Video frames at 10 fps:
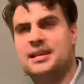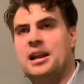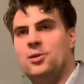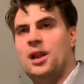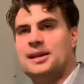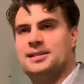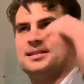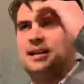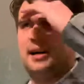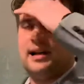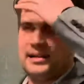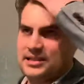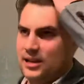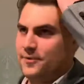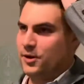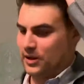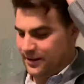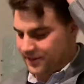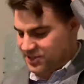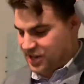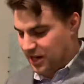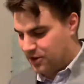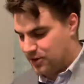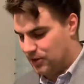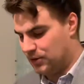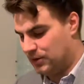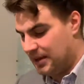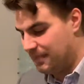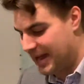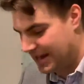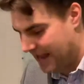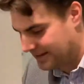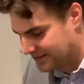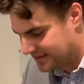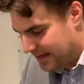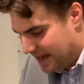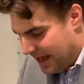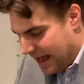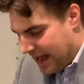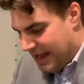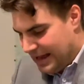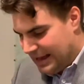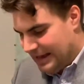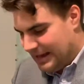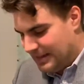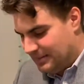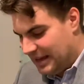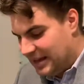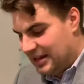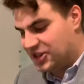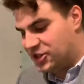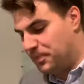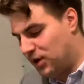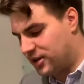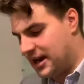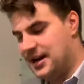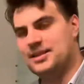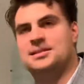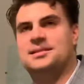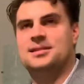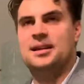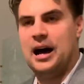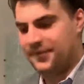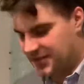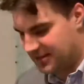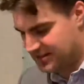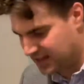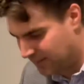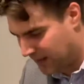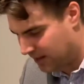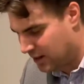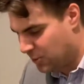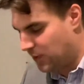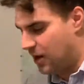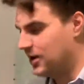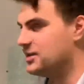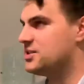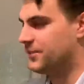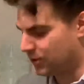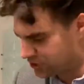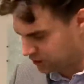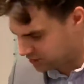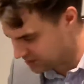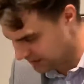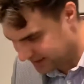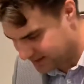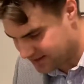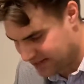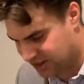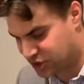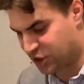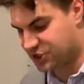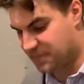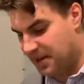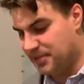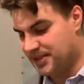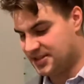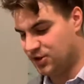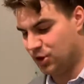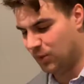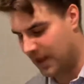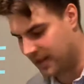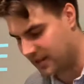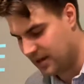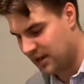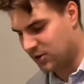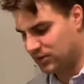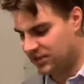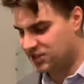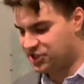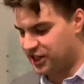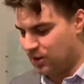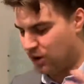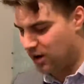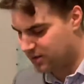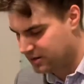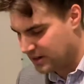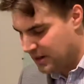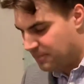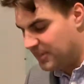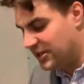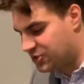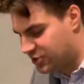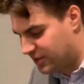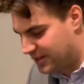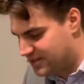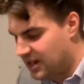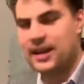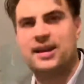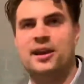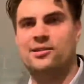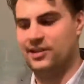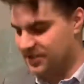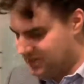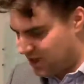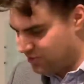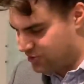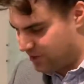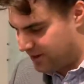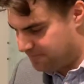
that I would like to start a Sandefjord Evangelical Menighet English podcast after the summer, where I'll interview church leaders and church members in Norway in order to share what ministry is like here in this country.